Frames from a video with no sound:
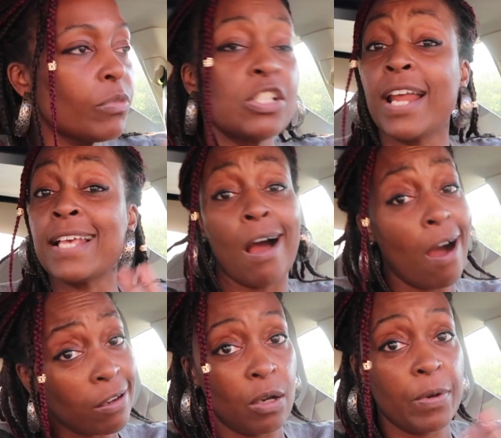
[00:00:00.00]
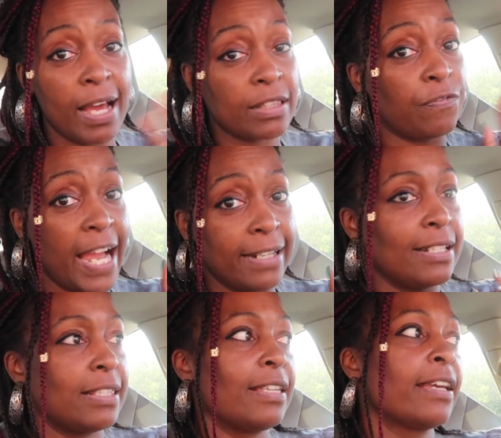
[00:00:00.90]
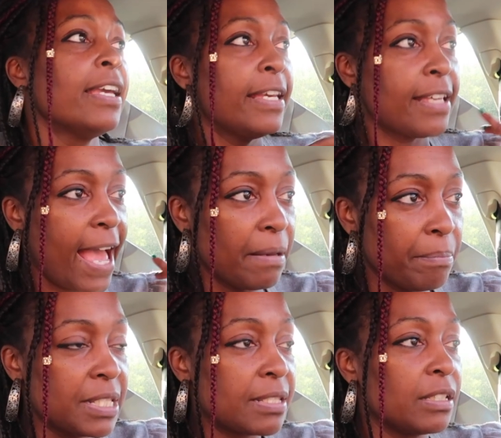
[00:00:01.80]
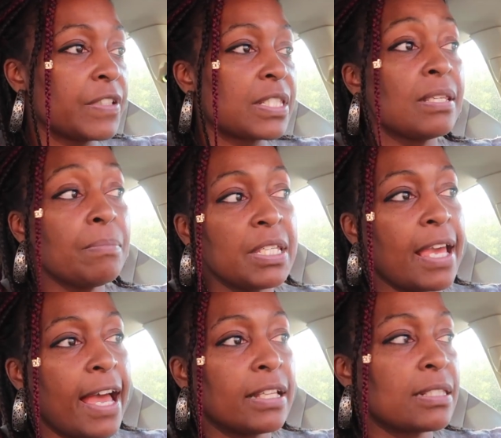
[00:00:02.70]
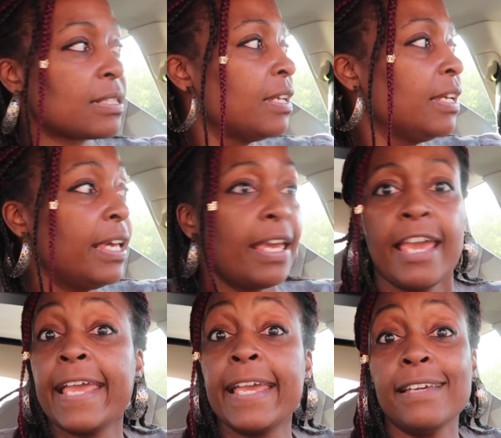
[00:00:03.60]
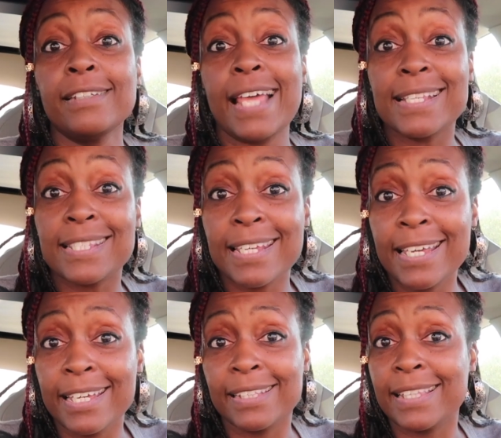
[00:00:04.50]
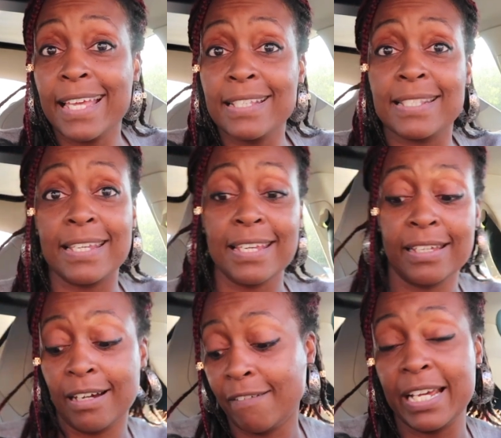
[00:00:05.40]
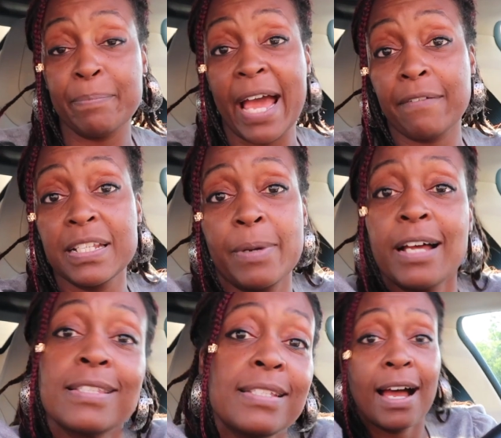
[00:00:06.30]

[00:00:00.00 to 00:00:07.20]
So that's all good. We don't have to find anything. It hadn't been delivered to me yet. And that's it. That is it. All right, battery's about to